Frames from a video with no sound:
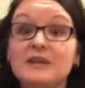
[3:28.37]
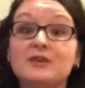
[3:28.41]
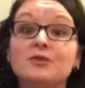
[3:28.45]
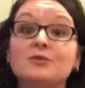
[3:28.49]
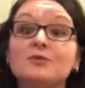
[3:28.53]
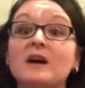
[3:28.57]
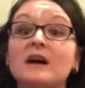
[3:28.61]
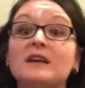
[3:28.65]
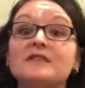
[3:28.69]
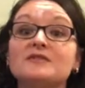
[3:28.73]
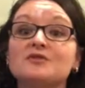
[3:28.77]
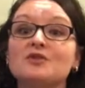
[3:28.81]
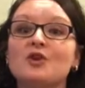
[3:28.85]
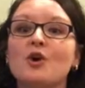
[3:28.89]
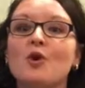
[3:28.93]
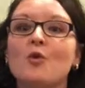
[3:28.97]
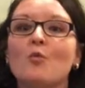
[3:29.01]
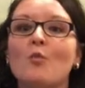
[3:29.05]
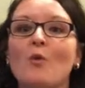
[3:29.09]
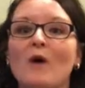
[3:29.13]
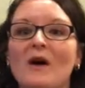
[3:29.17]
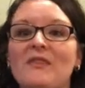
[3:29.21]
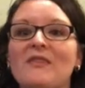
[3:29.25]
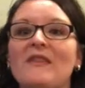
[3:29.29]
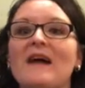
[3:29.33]
you guys know
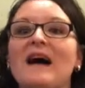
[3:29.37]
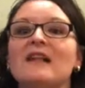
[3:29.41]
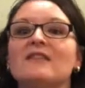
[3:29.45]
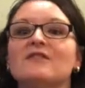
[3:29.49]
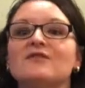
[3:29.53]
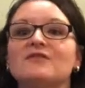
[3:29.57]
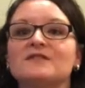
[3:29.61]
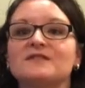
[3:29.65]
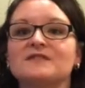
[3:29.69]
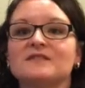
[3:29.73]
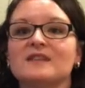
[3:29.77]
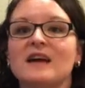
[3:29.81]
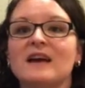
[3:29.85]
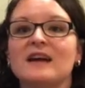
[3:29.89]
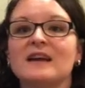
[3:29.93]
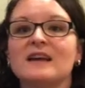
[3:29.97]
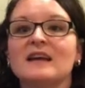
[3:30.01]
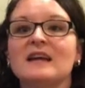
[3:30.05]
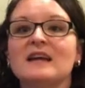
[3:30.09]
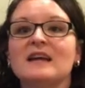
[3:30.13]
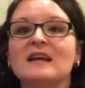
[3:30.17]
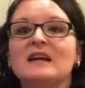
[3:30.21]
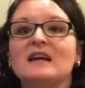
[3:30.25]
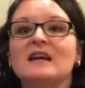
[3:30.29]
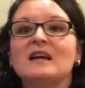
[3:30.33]
what that looks like,
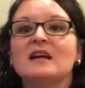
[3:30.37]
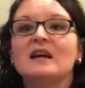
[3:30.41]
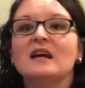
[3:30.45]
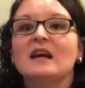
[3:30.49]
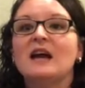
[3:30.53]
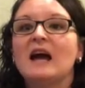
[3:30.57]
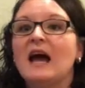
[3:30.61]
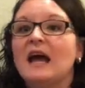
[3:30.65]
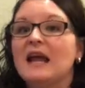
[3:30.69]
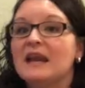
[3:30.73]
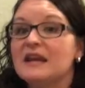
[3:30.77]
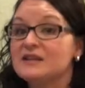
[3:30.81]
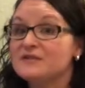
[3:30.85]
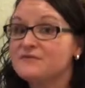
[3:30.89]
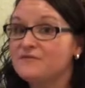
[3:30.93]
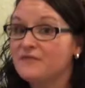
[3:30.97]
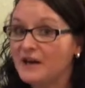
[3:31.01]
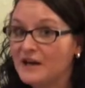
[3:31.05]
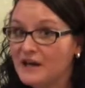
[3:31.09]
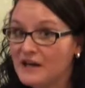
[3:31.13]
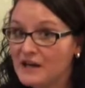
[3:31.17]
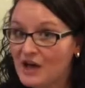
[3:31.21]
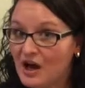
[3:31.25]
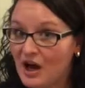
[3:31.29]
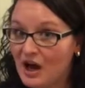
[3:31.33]
and it's
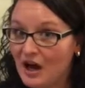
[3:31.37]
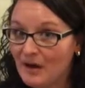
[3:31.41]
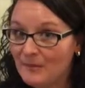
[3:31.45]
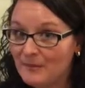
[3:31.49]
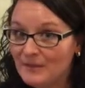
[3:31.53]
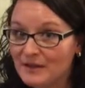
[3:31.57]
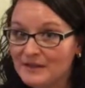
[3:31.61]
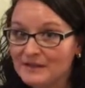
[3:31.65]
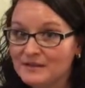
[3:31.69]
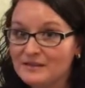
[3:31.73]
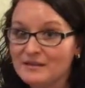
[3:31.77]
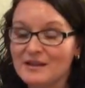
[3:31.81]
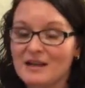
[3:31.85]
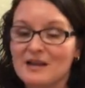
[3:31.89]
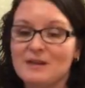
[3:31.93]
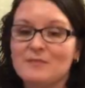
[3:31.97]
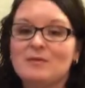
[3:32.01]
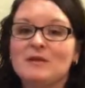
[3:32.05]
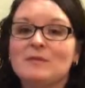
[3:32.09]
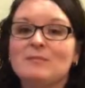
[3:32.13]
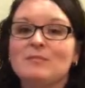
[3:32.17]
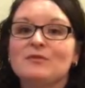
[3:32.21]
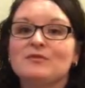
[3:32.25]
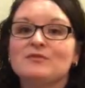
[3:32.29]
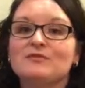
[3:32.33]
very common, a lot of
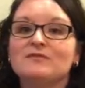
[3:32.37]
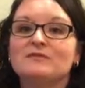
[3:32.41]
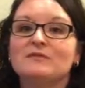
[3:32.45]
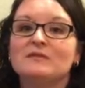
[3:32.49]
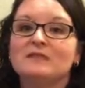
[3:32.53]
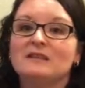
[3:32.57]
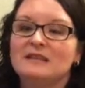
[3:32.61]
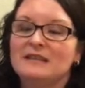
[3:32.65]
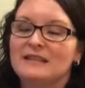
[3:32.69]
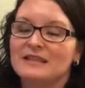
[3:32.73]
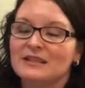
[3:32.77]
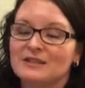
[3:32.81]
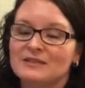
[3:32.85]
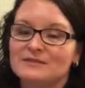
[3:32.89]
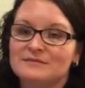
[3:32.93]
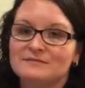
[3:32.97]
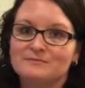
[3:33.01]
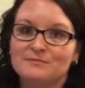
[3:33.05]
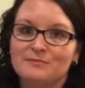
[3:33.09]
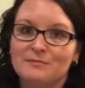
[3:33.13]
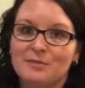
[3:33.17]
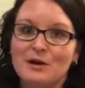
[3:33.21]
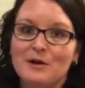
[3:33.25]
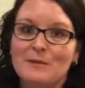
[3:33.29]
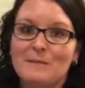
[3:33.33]
people,
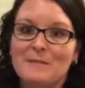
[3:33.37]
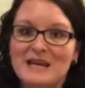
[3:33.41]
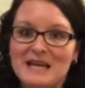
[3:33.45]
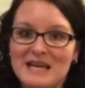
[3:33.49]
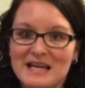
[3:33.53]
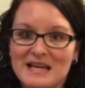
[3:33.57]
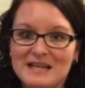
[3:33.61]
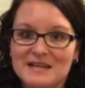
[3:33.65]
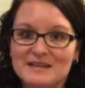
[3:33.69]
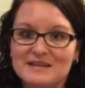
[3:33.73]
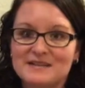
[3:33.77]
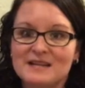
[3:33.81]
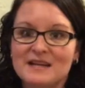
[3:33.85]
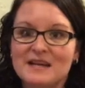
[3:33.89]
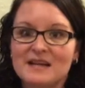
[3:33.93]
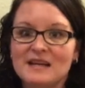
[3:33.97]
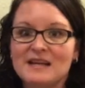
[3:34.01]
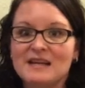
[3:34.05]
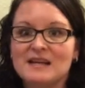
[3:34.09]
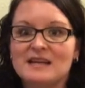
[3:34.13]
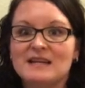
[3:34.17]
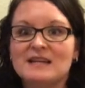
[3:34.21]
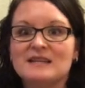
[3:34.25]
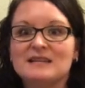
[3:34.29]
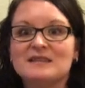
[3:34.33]
Burmese
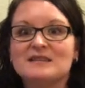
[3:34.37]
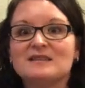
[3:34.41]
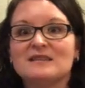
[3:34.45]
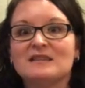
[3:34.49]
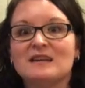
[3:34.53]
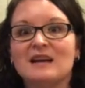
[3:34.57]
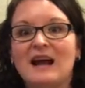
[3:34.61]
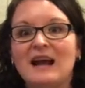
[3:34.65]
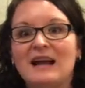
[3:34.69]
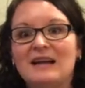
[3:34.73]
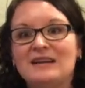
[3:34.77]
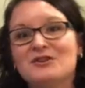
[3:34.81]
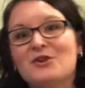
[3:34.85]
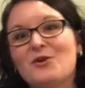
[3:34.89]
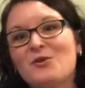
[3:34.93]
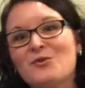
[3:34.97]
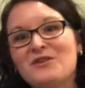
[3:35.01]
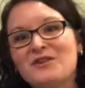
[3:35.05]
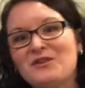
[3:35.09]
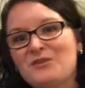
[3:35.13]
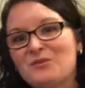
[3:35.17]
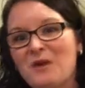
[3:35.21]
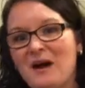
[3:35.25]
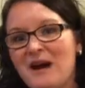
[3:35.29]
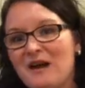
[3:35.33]
is, I know that
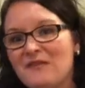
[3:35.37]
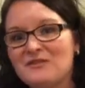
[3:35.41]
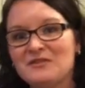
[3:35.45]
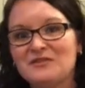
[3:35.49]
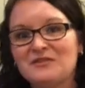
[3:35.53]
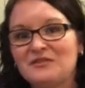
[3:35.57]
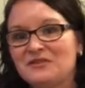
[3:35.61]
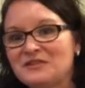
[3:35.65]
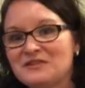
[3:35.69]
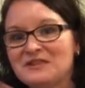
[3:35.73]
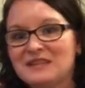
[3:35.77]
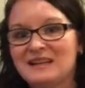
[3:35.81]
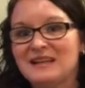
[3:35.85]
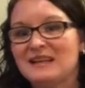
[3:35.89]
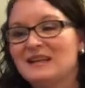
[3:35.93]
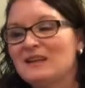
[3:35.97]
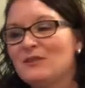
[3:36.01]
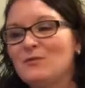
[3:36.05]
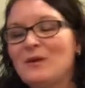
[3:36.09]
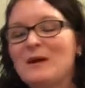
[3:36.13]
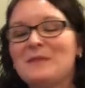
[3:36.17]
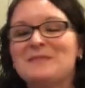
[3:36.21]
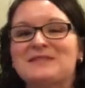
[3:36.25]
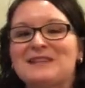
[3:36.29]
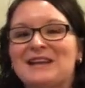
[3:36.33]
you haven't looked at any
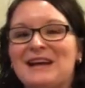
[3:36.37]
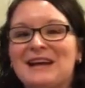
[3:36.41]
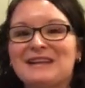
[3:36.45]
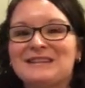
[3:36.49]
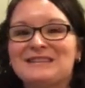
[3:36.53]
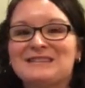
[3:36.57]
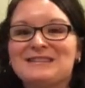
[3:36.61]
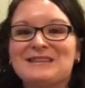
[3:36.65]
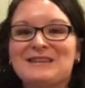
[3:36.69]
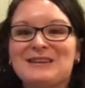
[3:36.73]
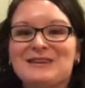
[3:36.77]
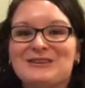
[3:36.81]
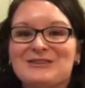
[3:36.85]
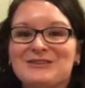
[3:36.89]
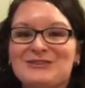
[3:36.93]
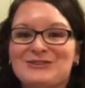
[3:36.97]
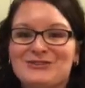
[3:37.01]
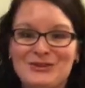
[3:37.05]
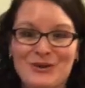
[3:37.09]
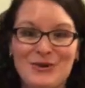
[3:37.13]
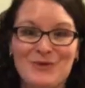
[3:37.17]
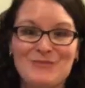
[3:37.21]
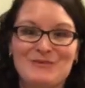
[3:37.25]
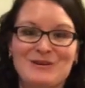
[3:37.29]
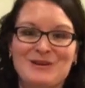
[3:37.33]
websites that
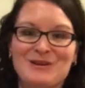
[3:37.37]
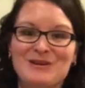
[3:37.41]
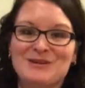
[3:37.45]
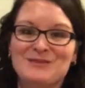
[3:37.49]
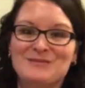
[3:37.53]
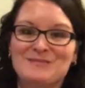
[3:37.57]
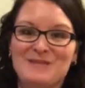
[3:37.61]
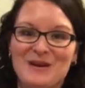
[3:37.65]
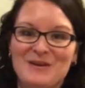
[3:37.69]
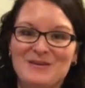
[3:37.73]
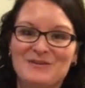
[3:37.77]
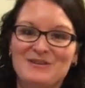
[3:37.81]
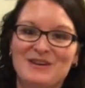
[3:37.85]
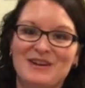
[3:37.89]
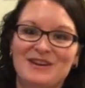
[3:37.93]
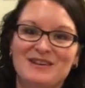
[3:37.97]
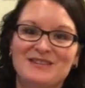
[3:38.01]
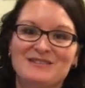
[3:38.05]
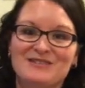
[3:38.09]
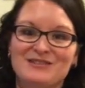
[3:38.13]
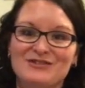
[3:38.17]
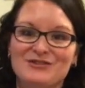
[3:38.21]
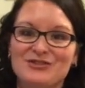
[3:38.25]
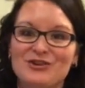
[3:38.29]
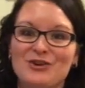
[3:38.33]
show Bernese Mountain
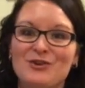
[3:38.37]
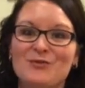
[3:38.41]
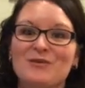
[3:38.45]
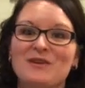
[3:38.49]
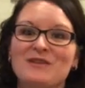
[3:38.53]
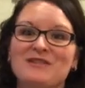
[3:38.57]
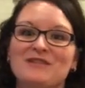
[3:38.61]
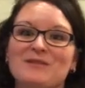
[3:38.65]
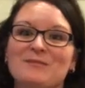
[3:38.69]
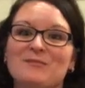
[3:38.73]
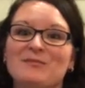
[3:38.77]
Dogs and show what the